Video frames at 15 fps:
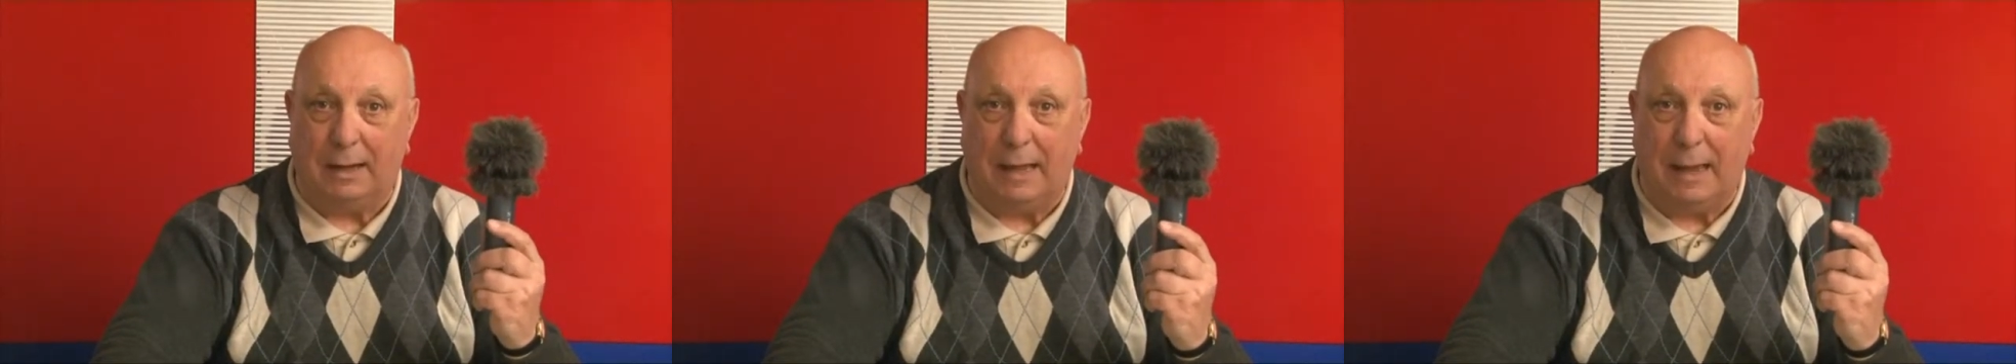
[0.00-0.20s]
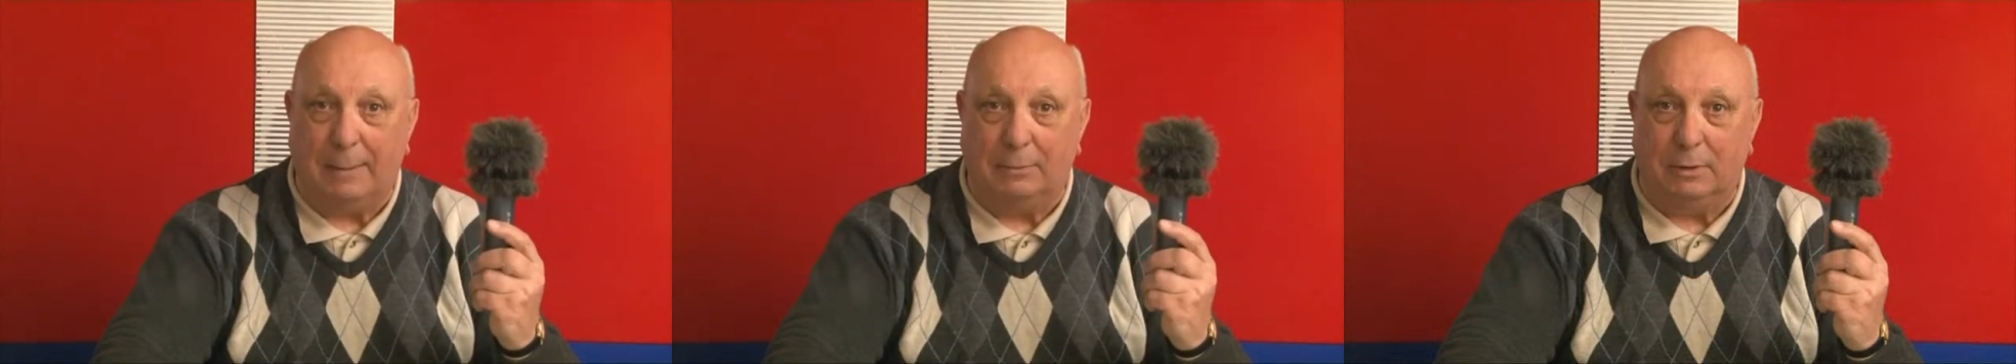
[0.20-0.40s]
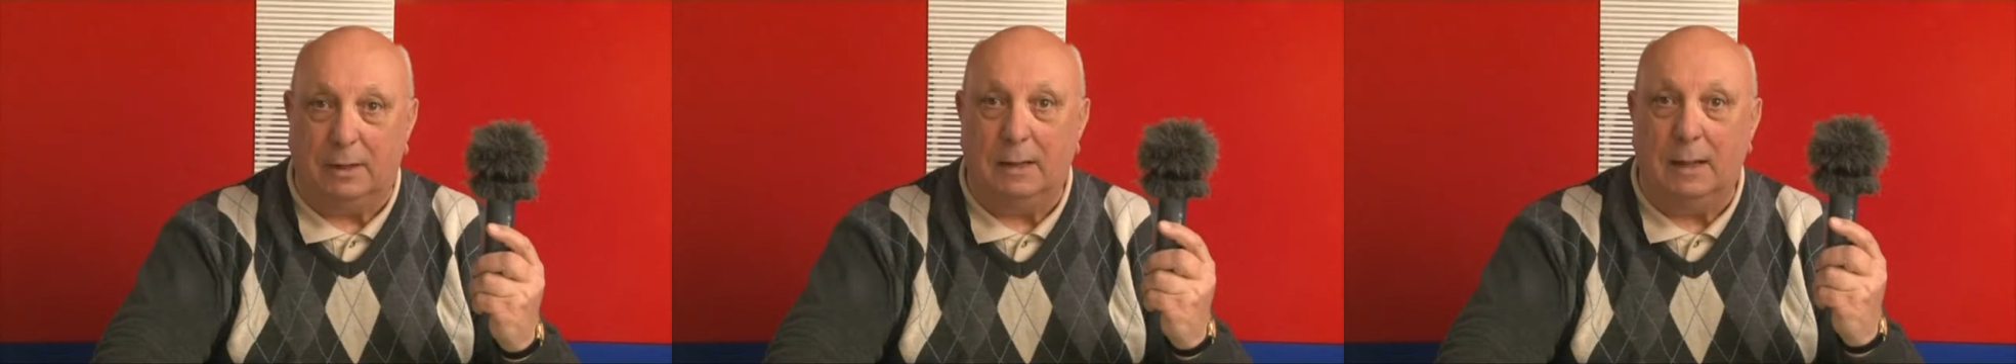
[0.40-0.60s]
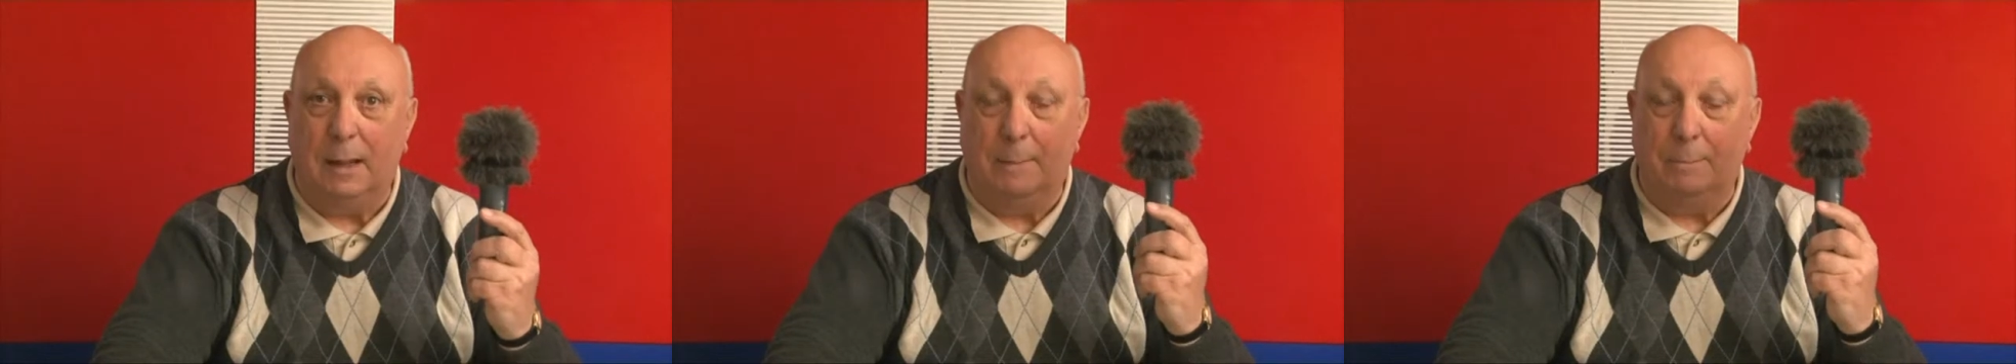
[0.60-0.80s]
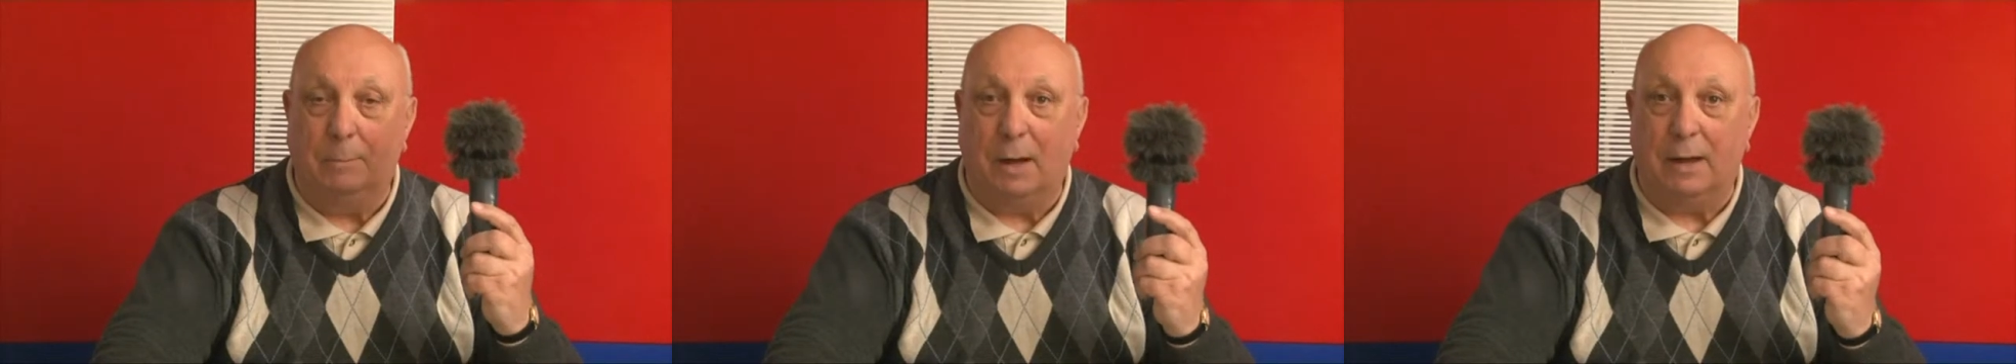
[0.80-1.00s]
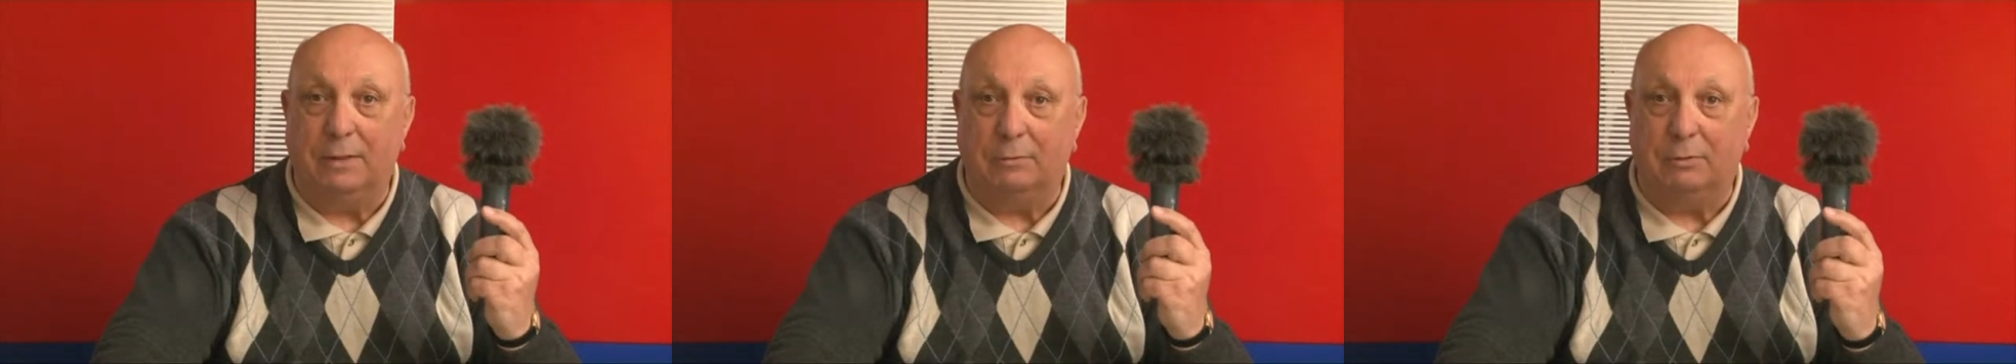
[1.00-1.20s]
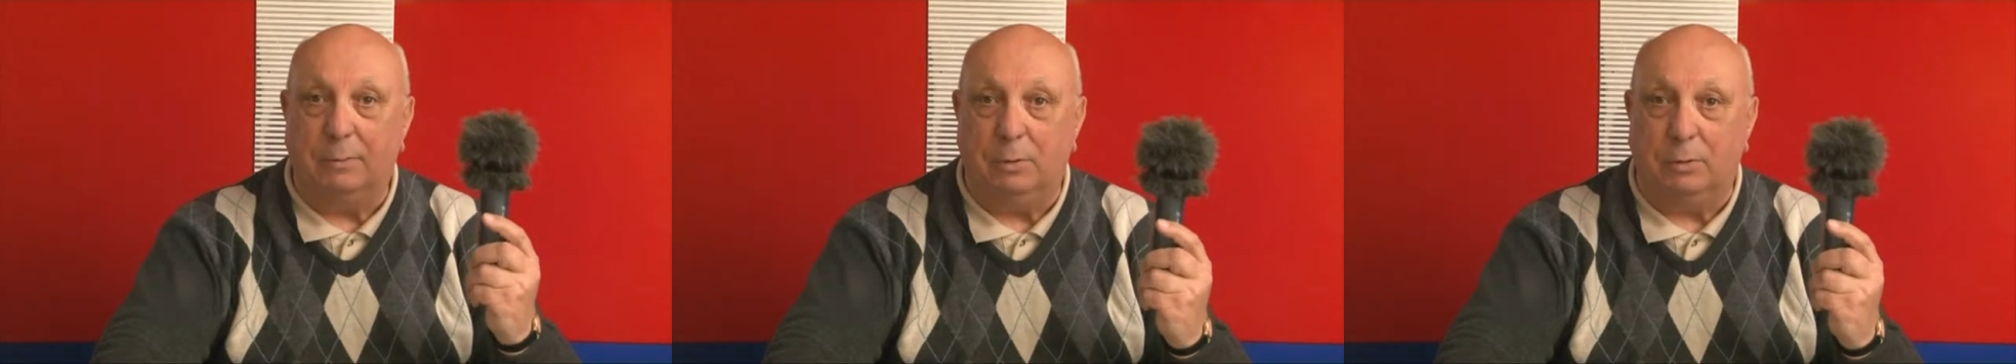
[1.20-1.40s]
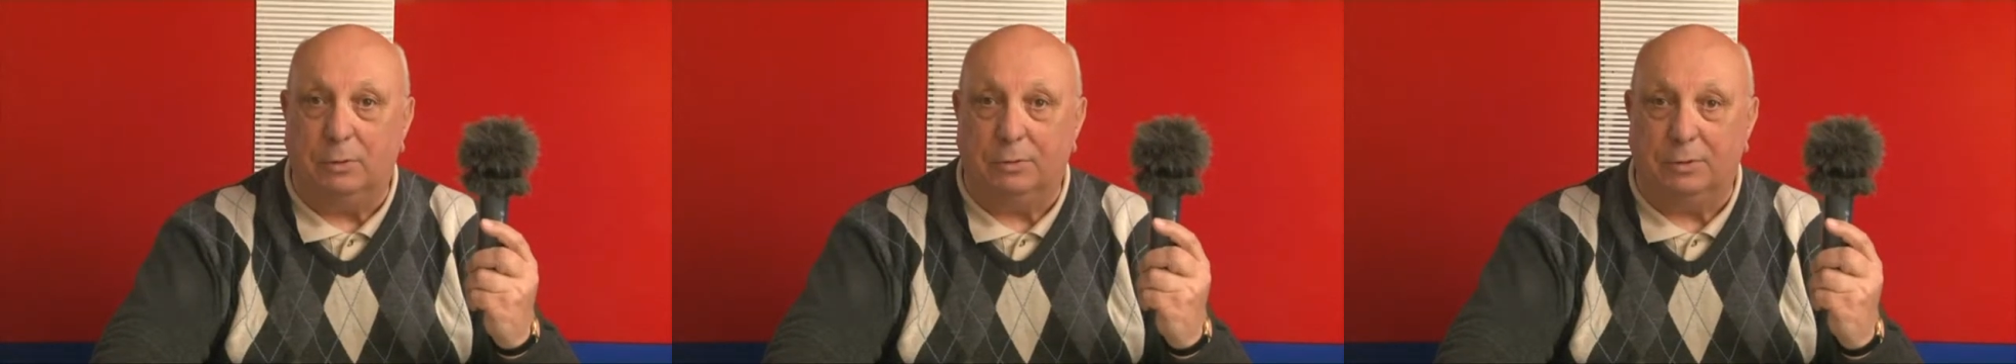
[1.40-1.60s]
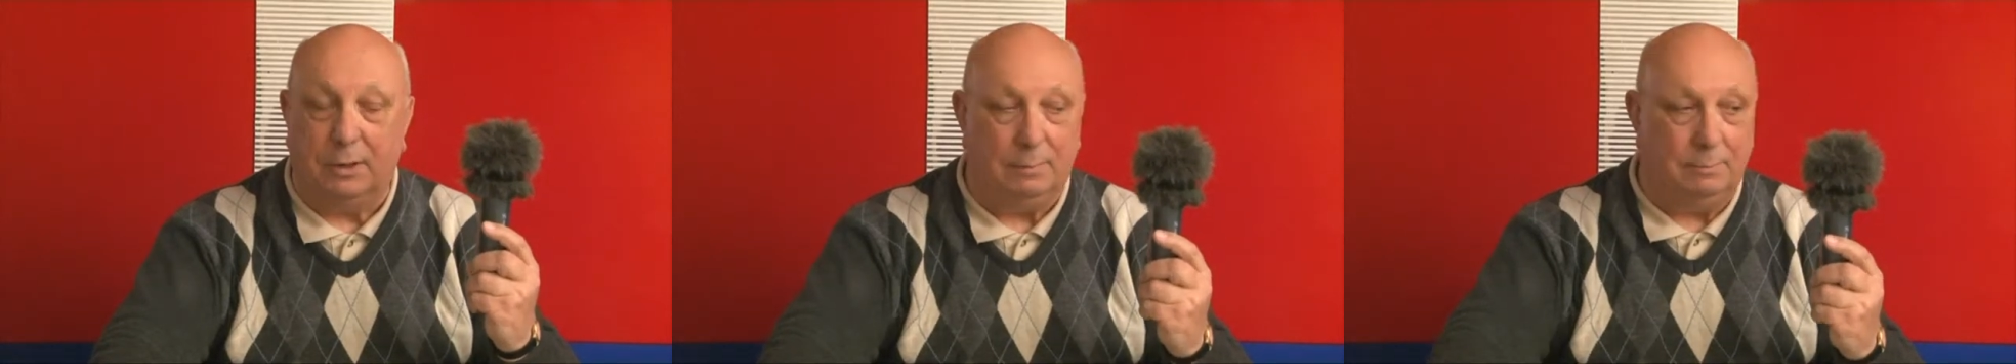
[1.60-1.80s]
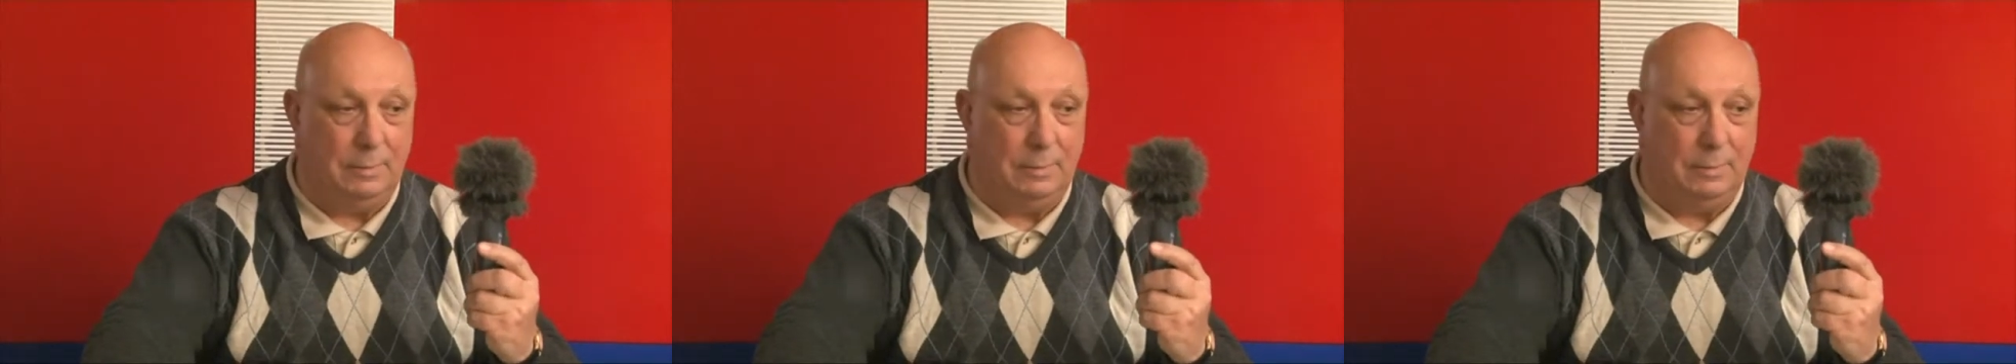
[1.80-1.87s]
camera by the reporter.